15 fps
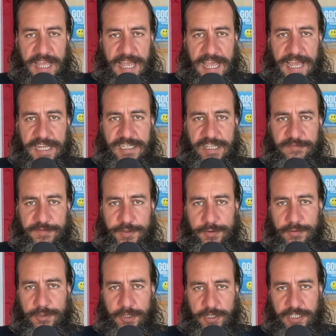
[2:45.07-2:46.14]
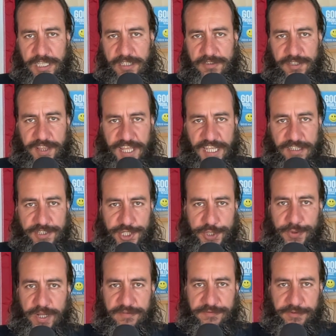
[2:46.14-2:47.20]
And if you look into the
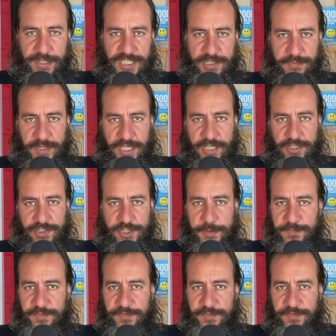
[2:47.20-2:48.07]
history of free speech,